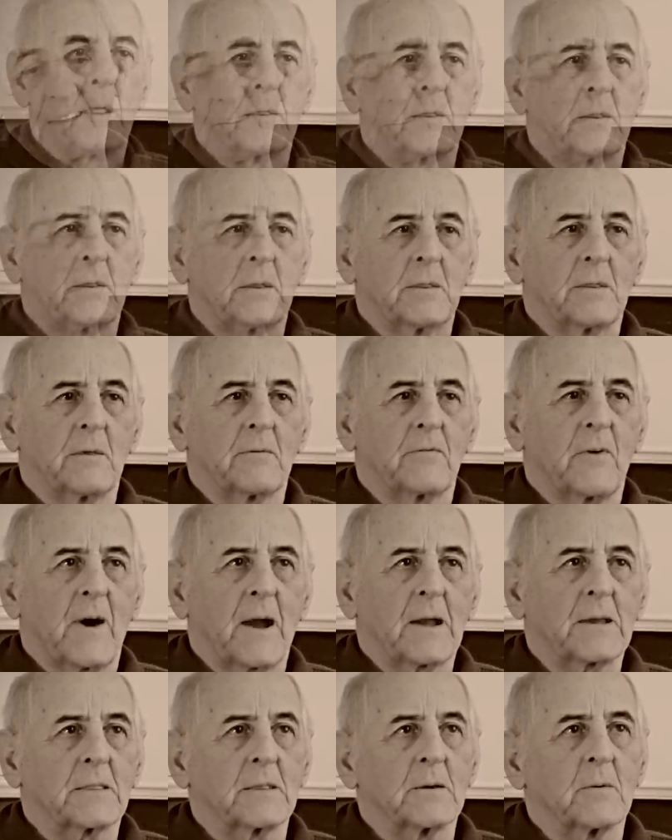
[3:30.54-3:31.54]
The
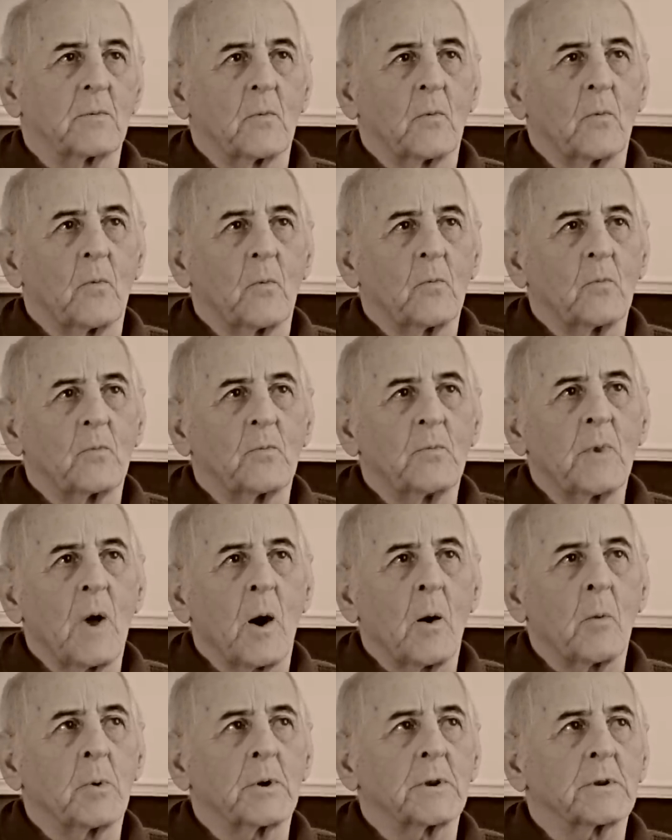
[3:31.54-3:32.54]
fact that
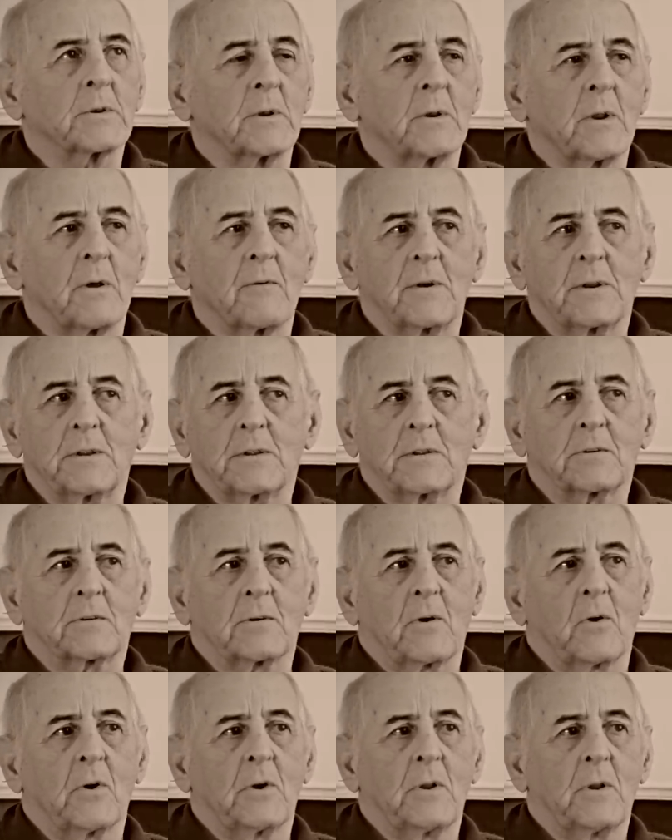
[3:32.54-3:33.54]
nobody seemed to have any
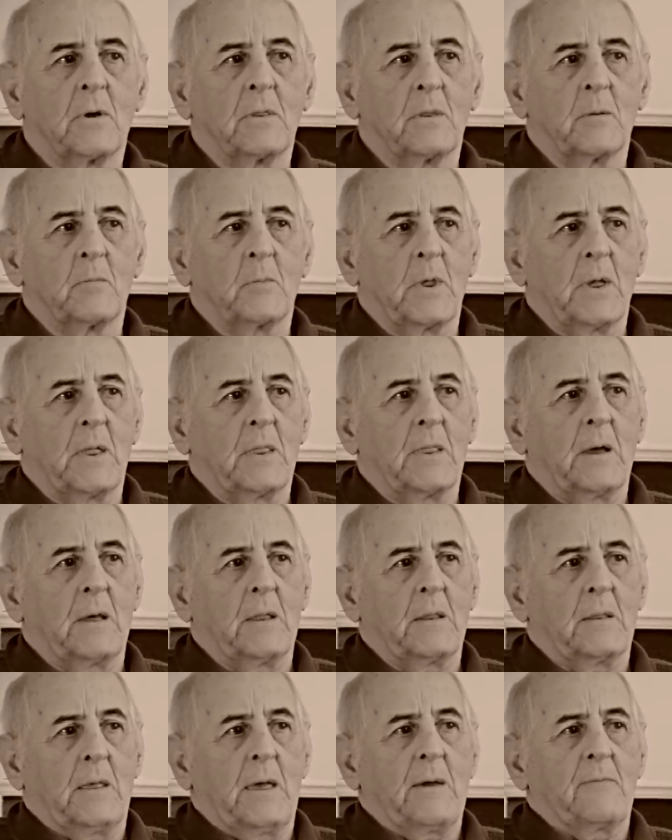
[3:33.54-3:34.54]
side on them,
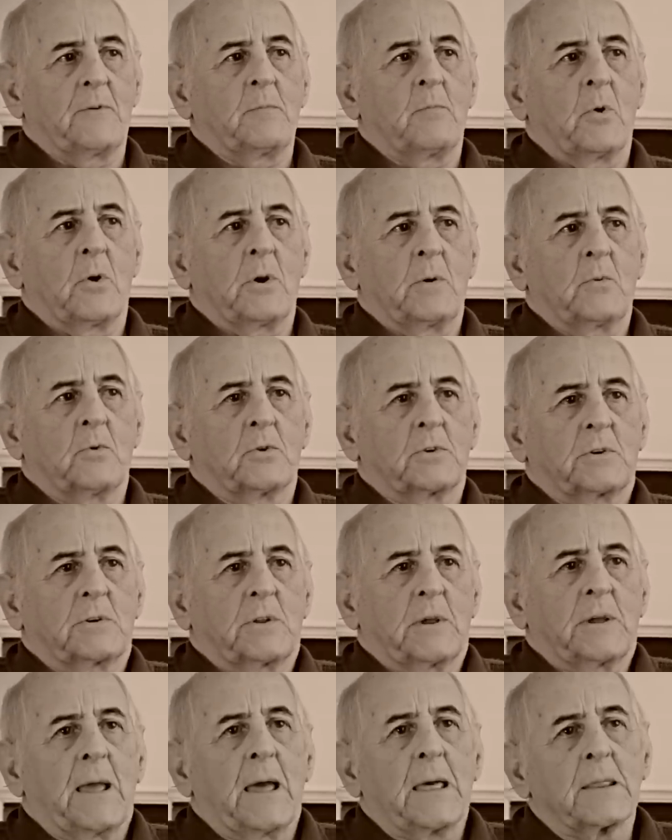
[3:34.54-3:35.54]
that everybody was
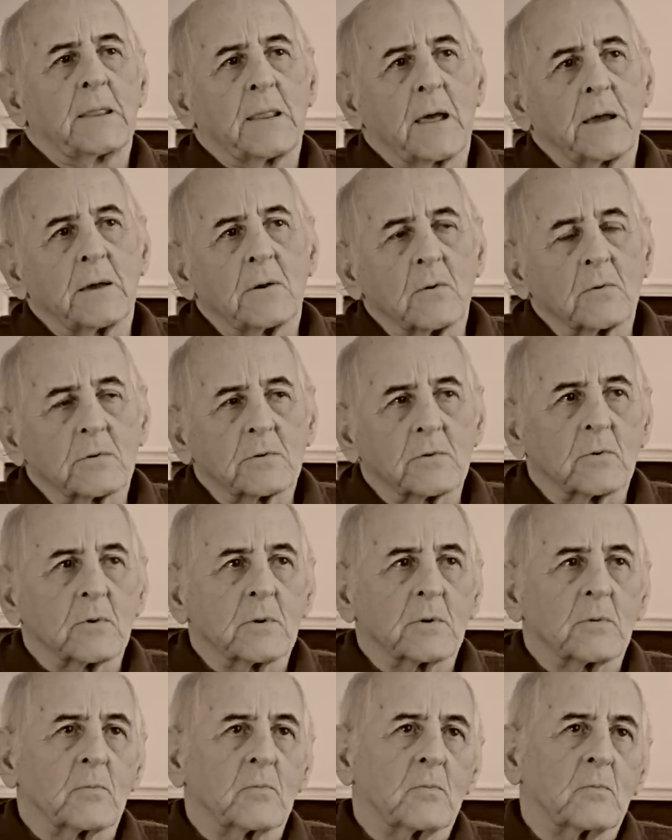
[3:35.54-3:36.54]
together, they all
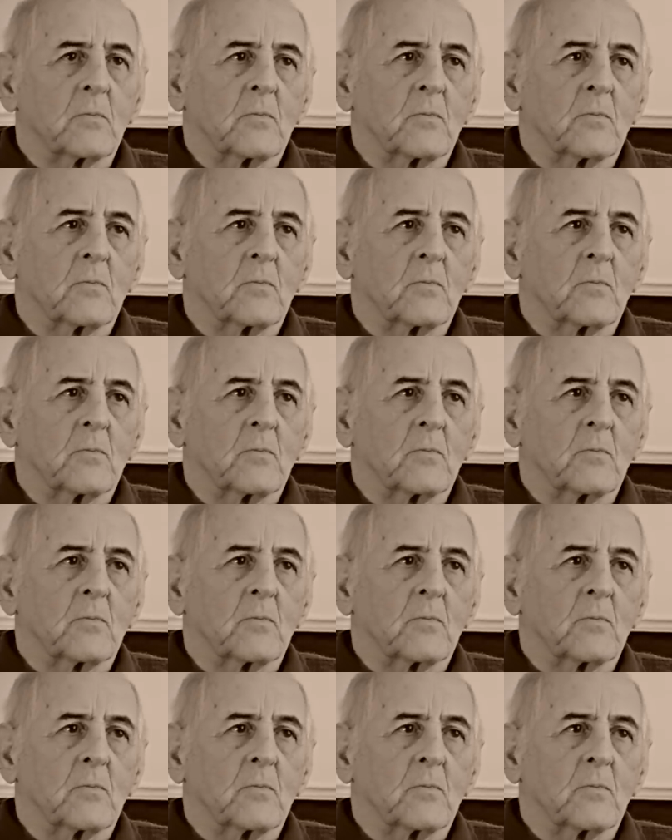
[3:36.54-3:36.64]
sort of...